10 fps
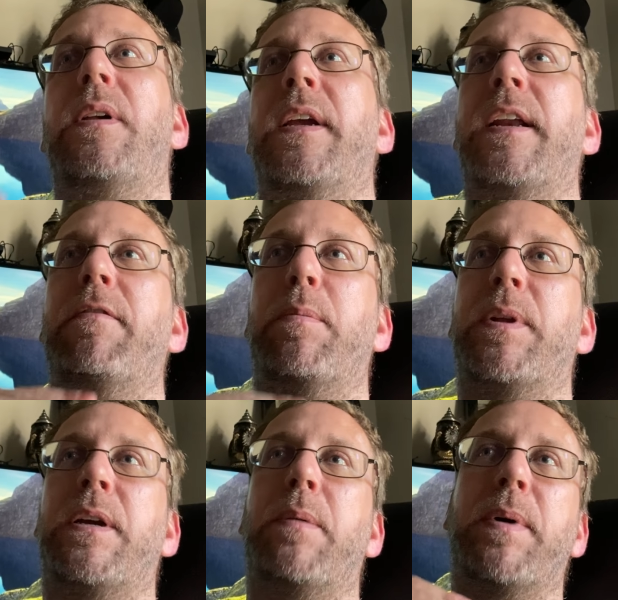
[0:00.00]

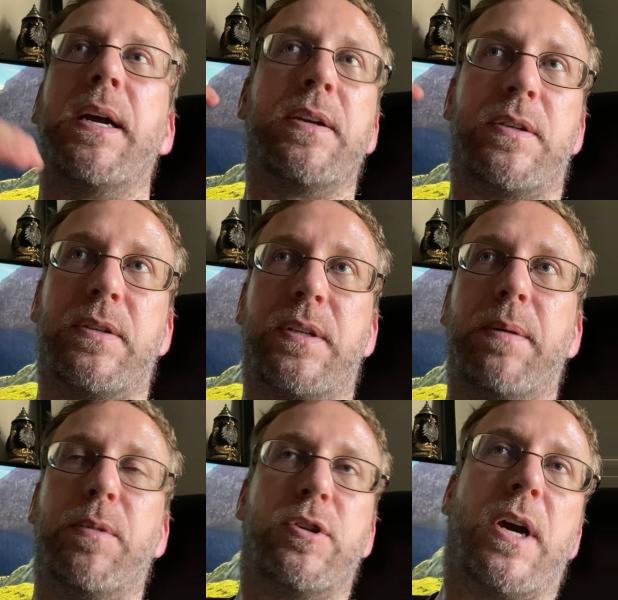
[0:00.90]
inevitably our bias is
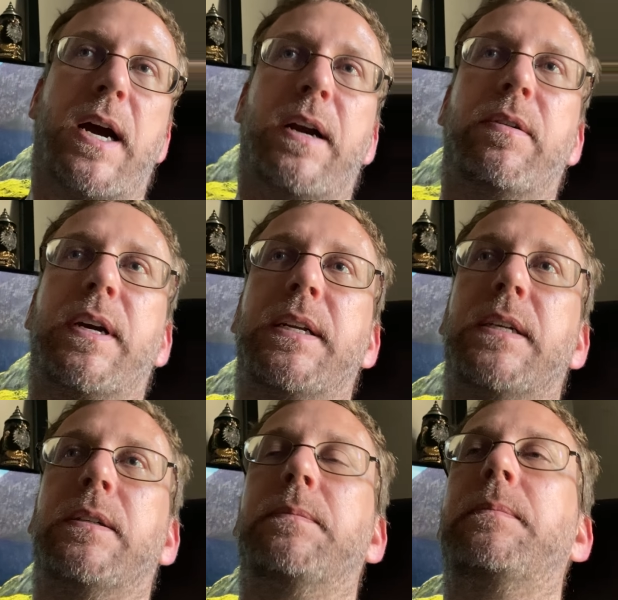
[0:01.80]
set much higher right
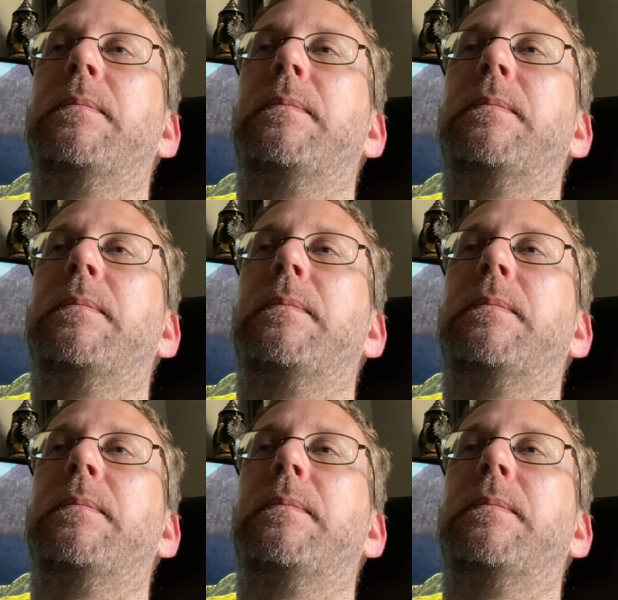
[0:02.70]
now.